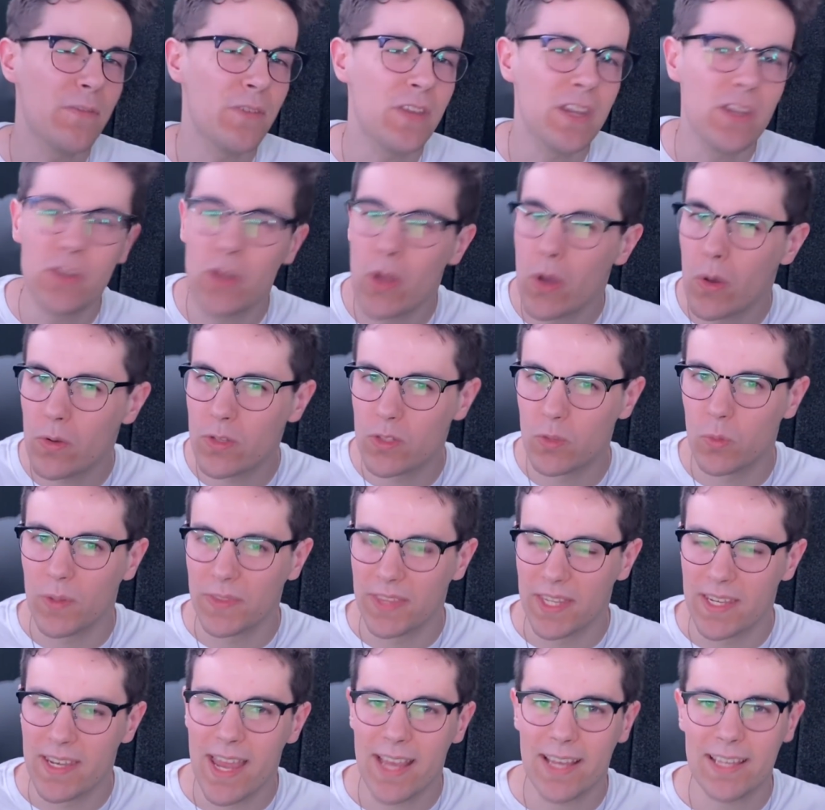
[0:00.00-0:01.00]
if he knows
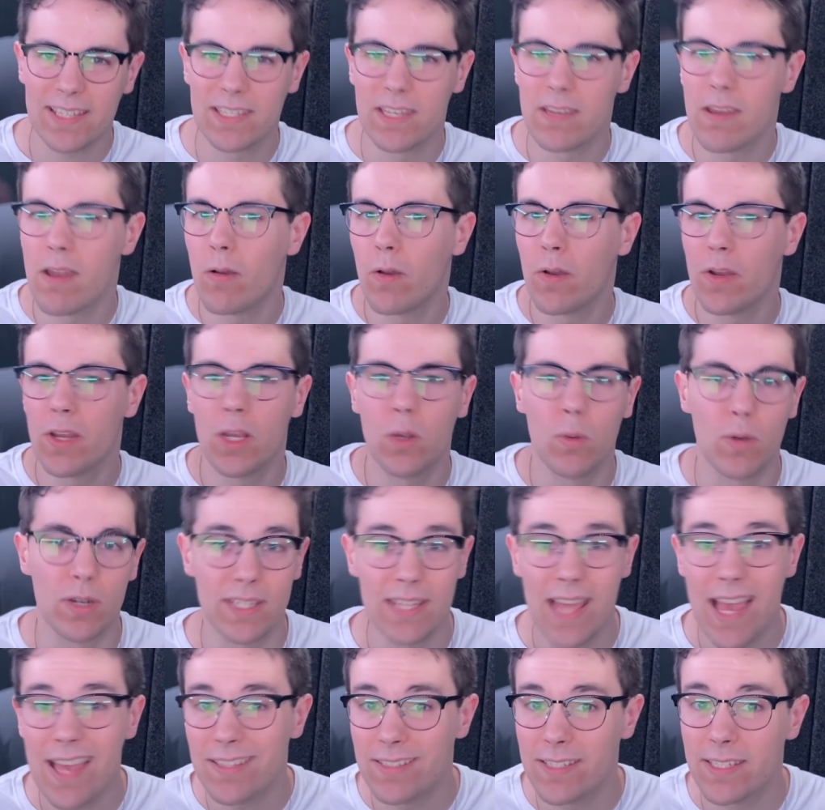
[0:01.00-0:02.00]
what the next scenario or
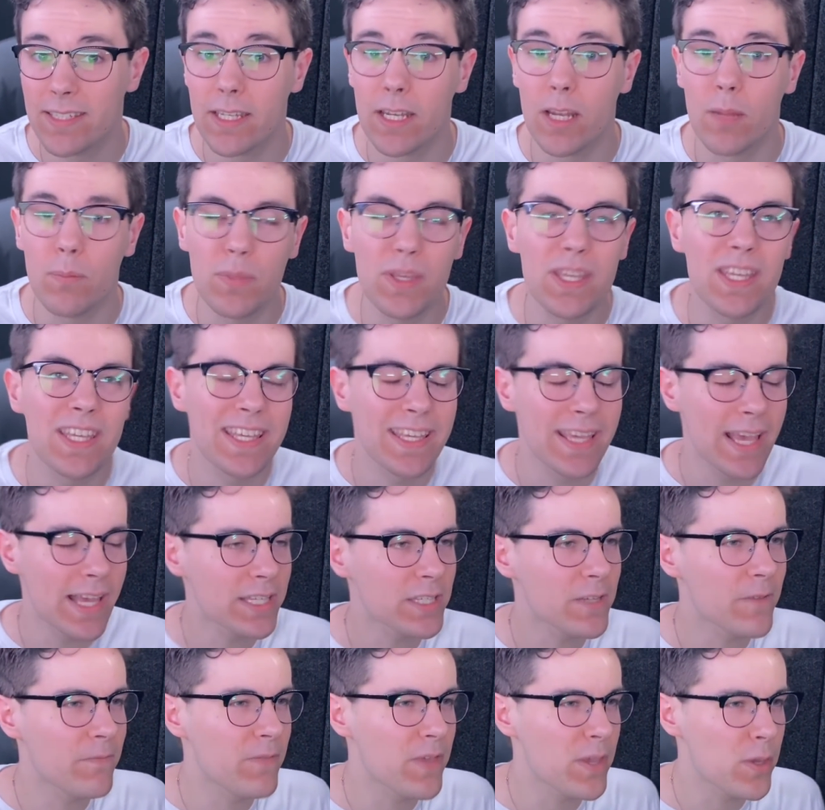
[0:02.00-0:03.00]
test is gonna be, he
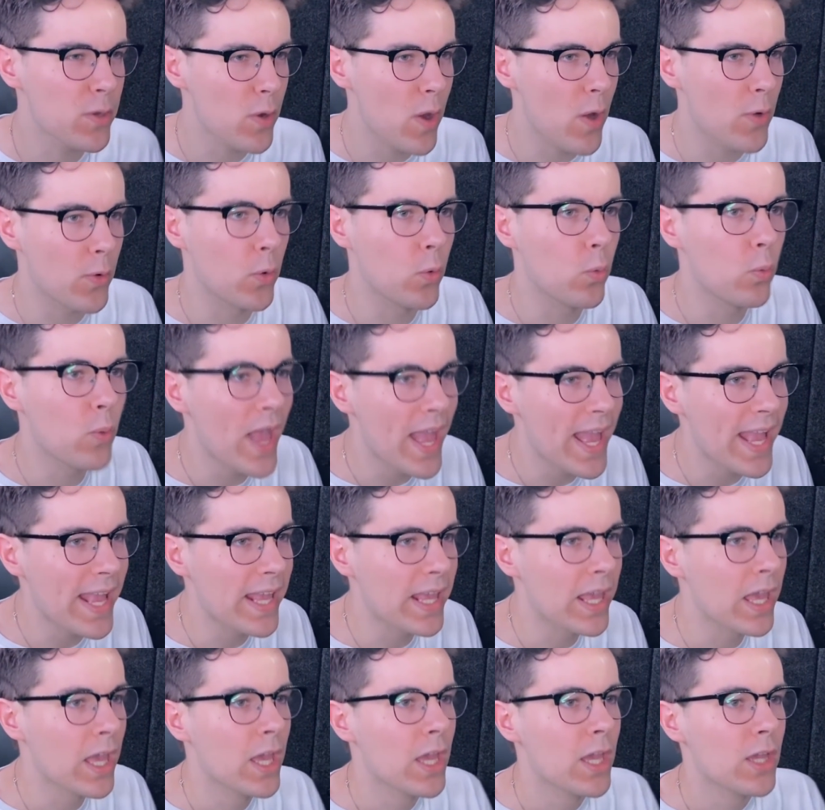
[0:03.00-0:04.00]
has to figure out a
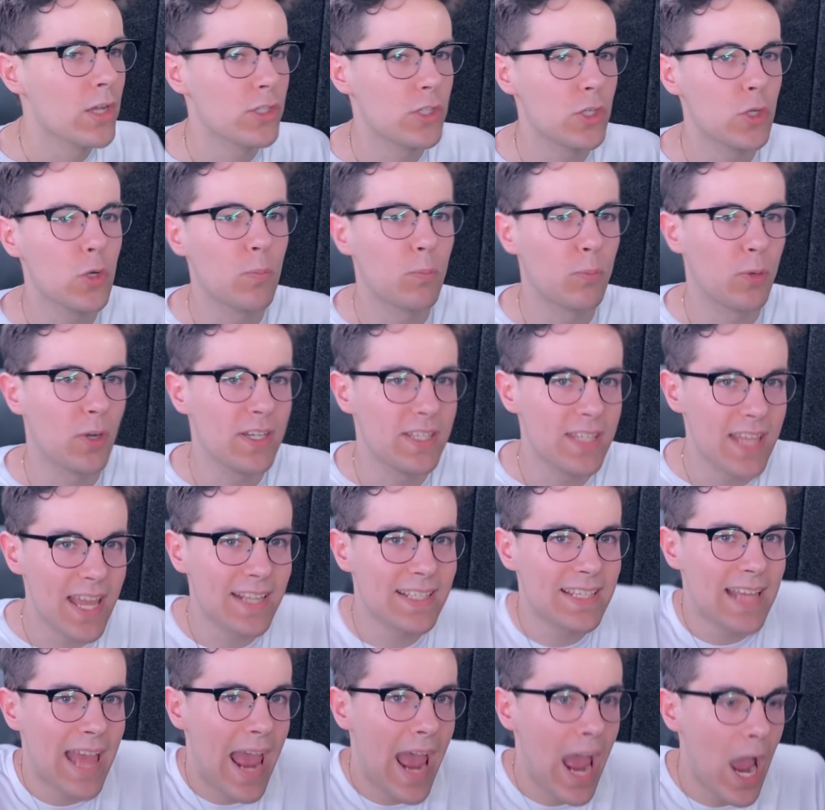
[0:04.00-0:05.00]
way to
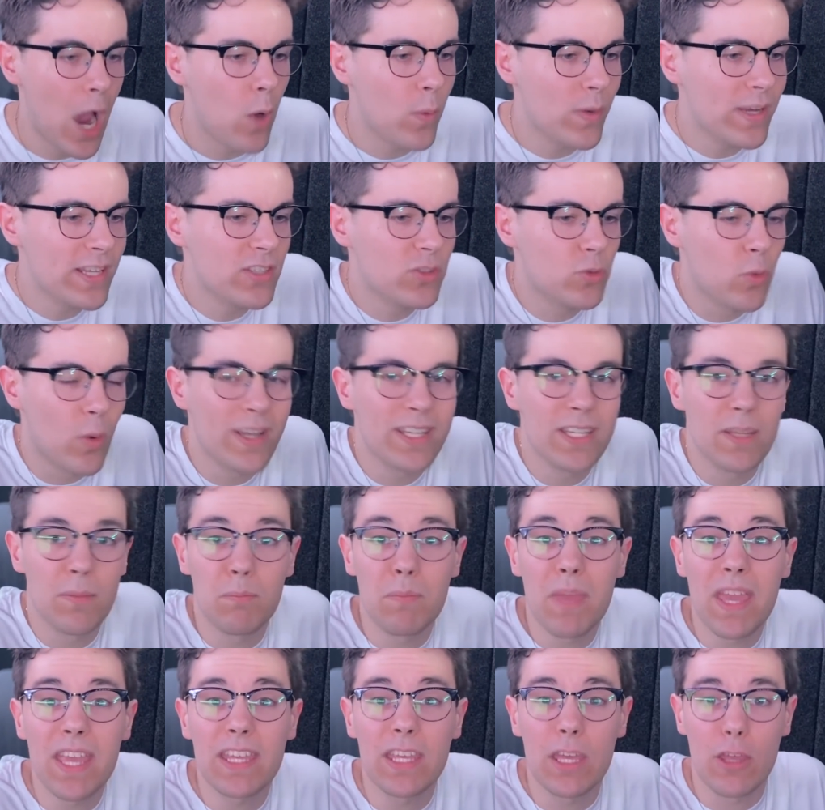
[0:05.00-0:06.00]
predict how he's going to
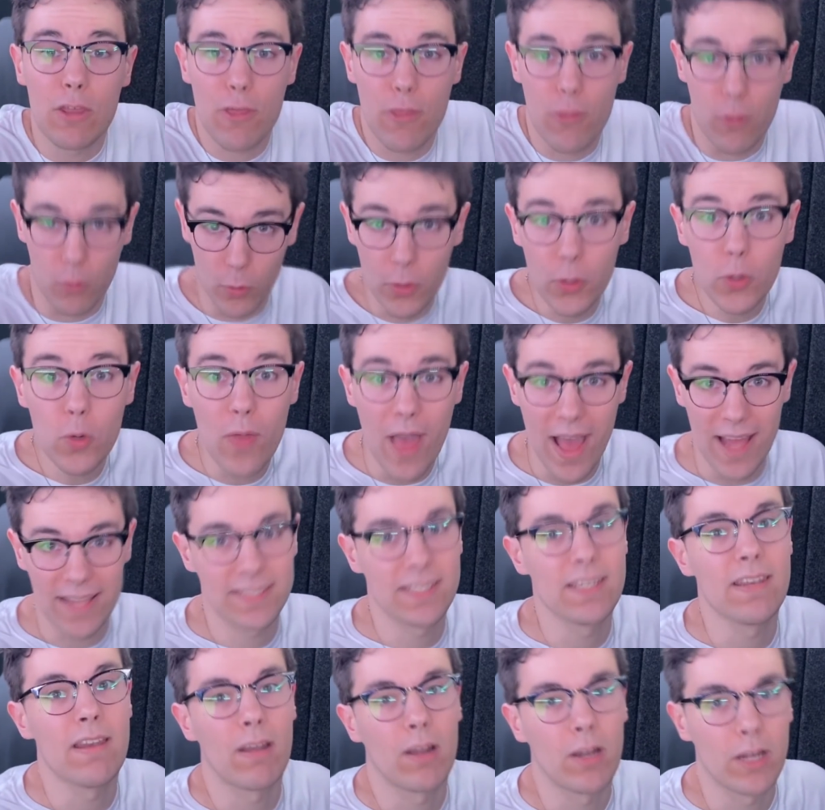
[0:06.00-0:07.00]
make it through
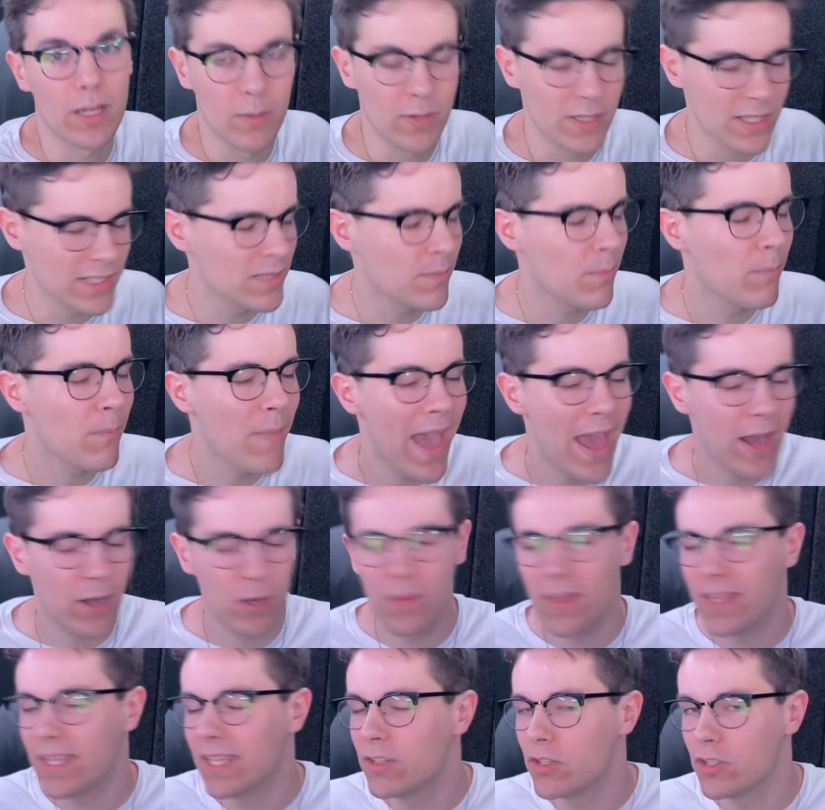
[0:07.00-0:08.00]
that scenario. It doesn't
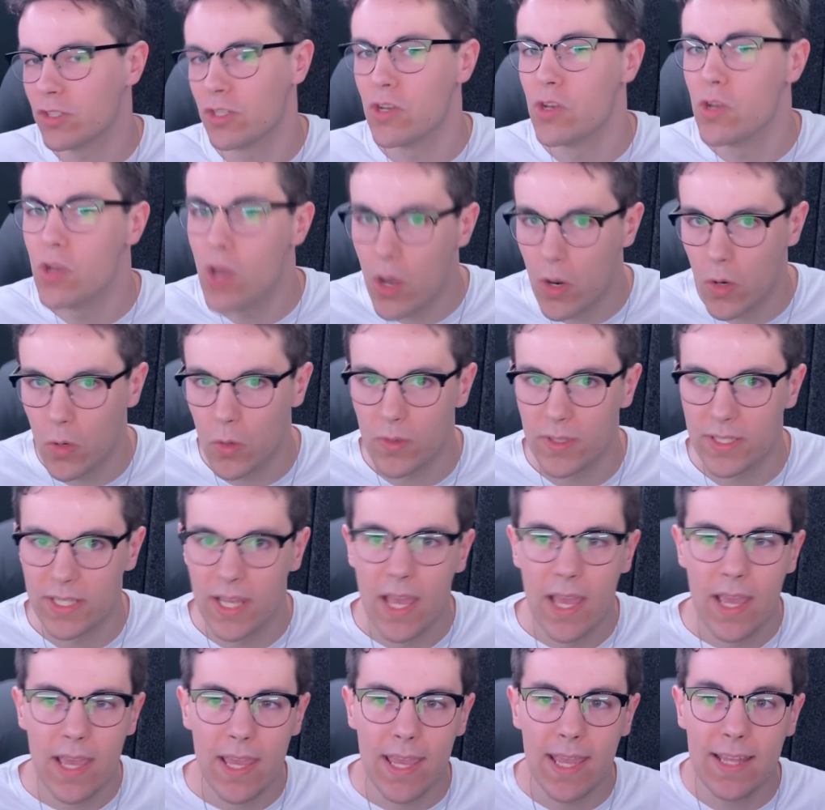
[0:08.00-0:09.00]
matter that he just
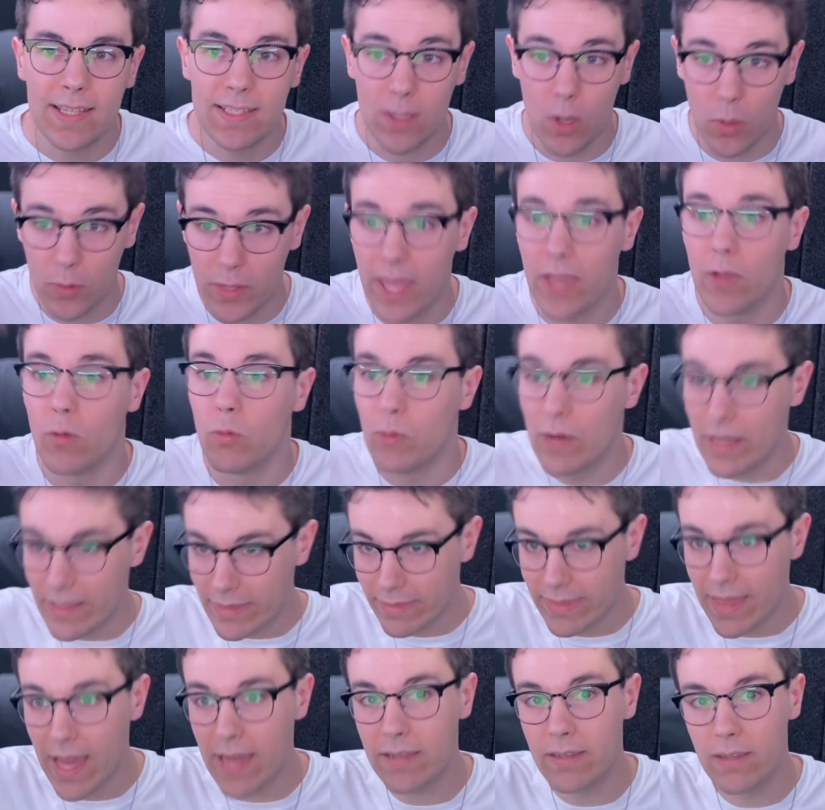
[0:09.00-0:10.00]
knows, it's okay,
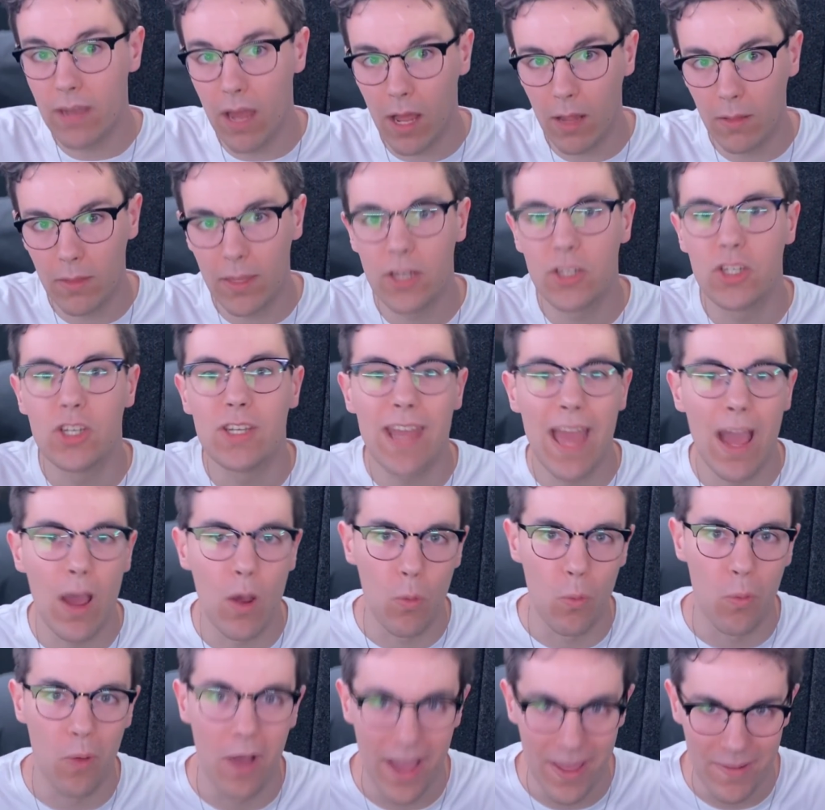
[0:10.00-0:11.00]
with that knowledge,
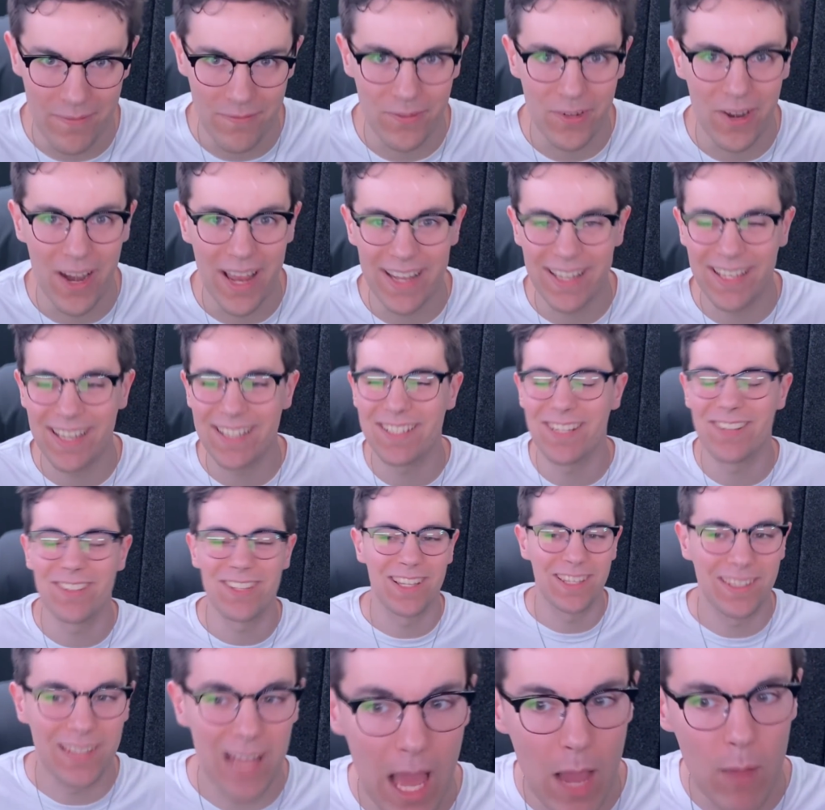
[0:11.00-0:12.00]
now what, right? Because
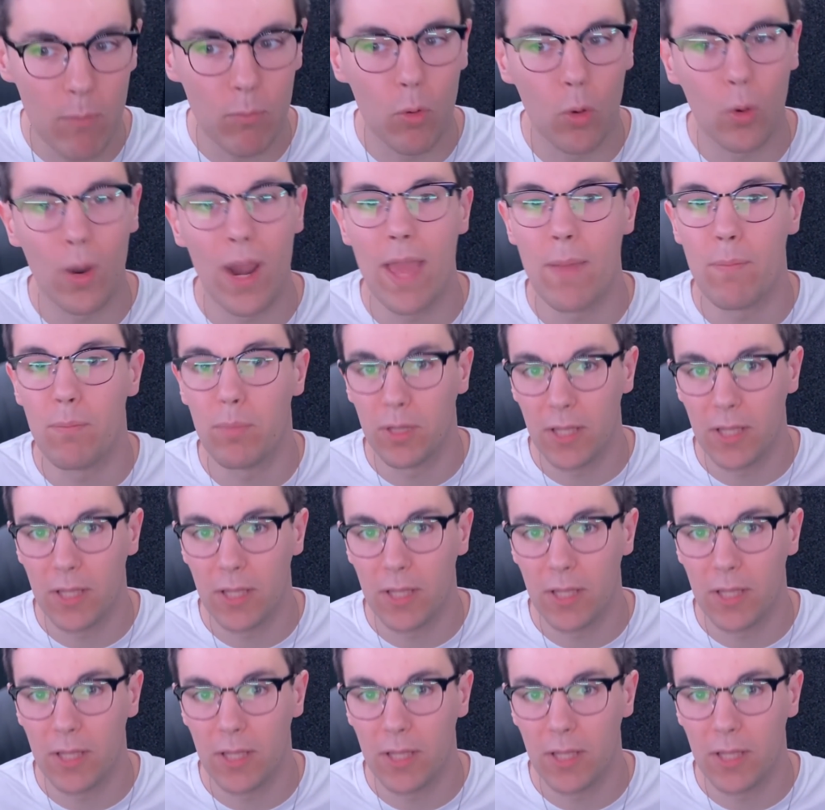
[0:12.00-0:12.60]
there's a lot more at